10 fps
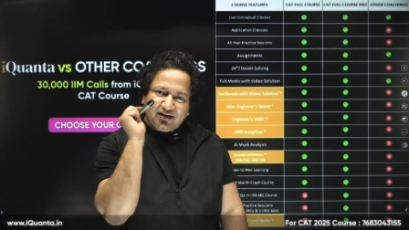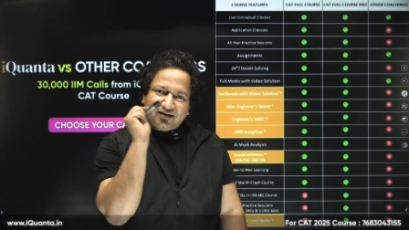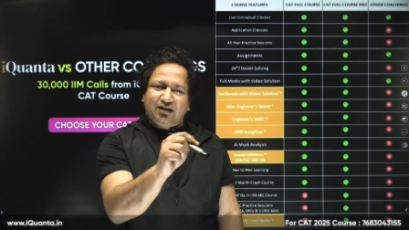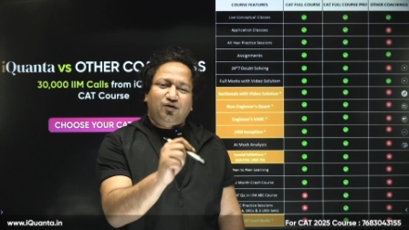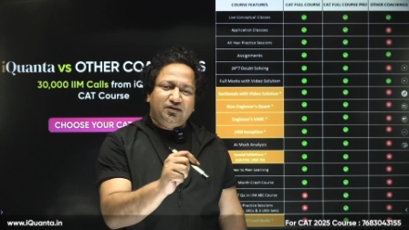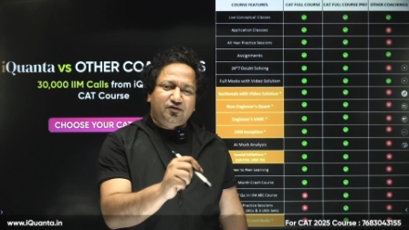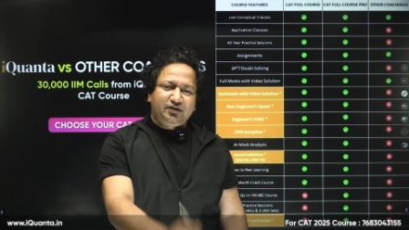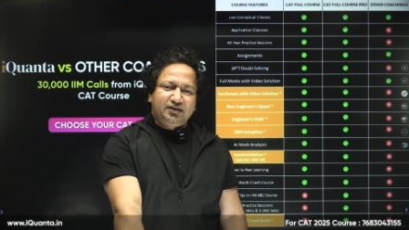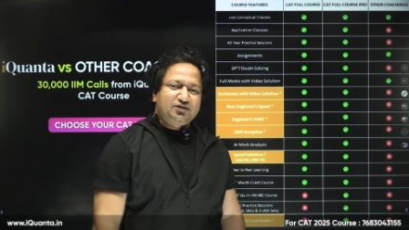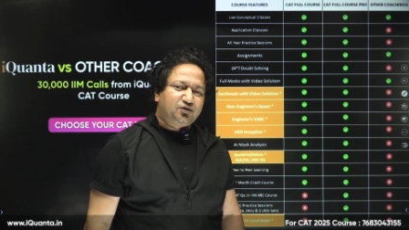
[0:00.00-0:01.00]
click on the free
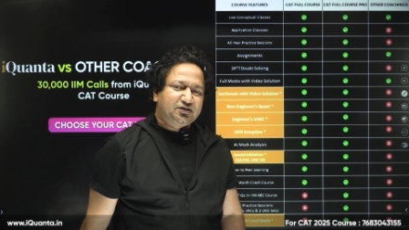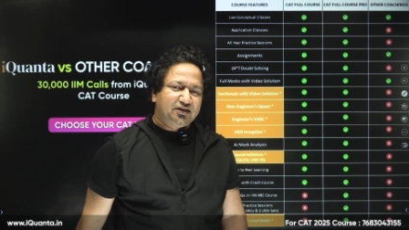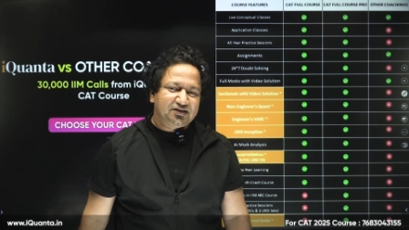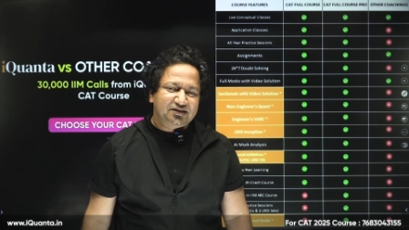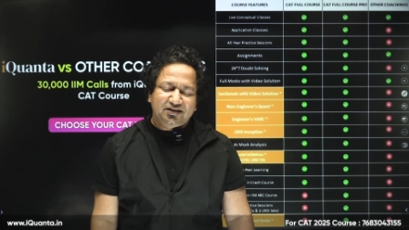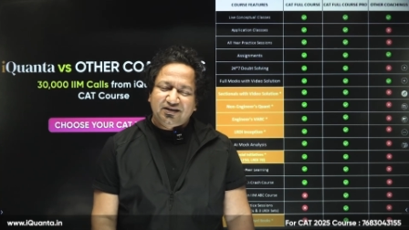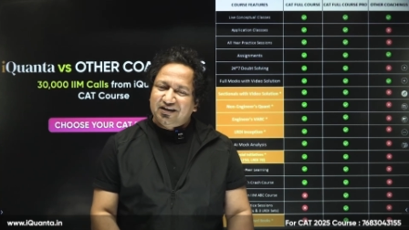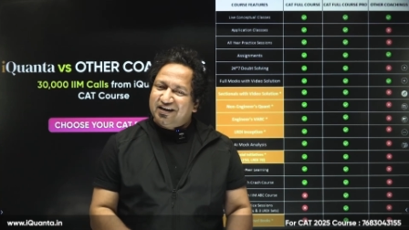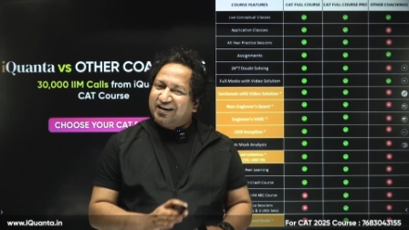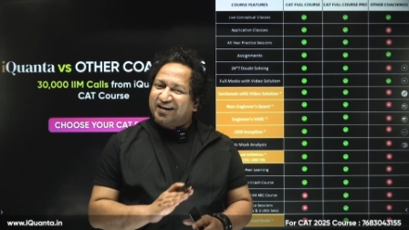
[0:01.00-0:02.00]
resources
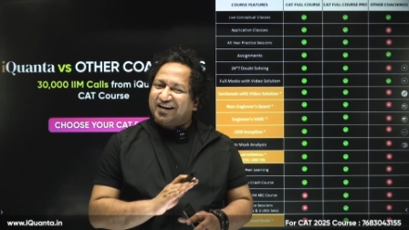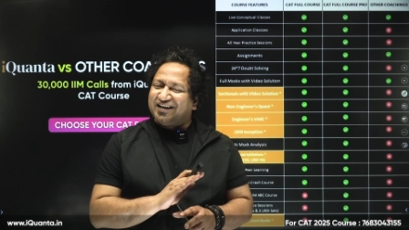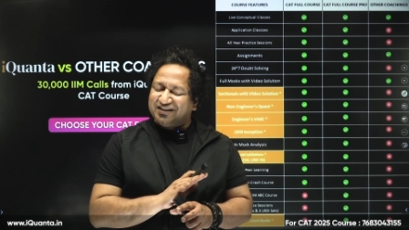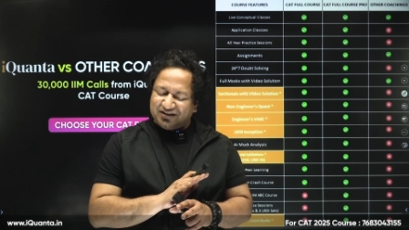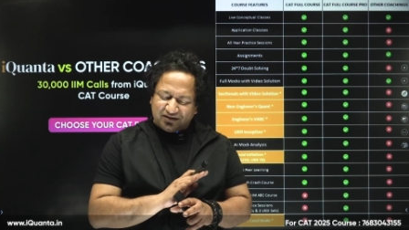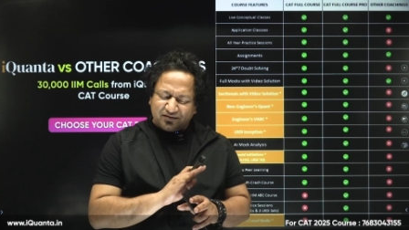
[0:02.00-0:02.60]
and